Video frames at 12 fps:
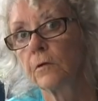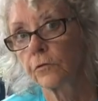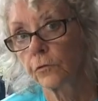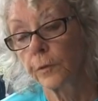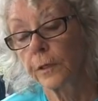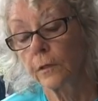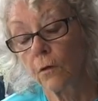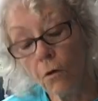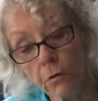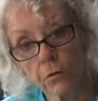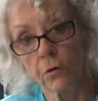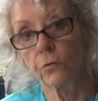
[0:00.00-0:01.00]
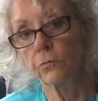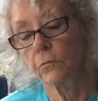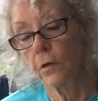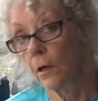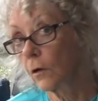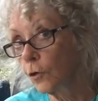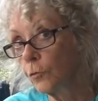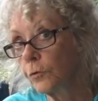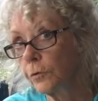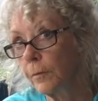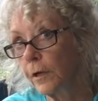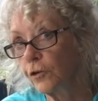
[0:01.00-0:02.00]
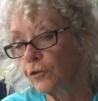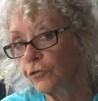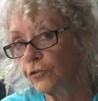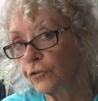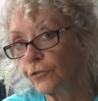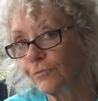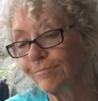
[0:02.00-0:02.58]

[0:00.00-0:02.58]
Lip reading: so we could all grow heirloom tomatoes.